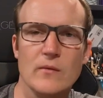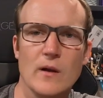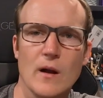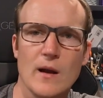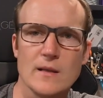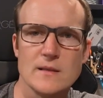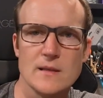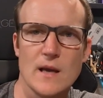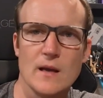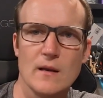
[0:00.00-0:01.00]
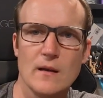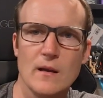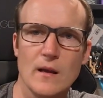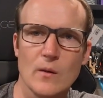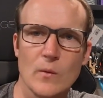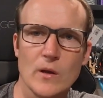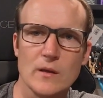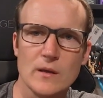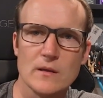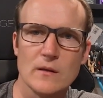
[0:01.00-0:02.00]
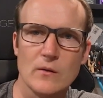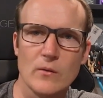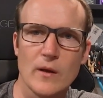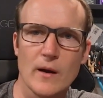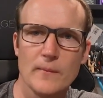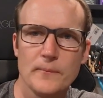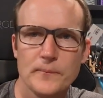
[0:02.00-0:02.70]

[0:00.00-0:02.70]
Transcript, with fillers: the VR headset and what you need to do there.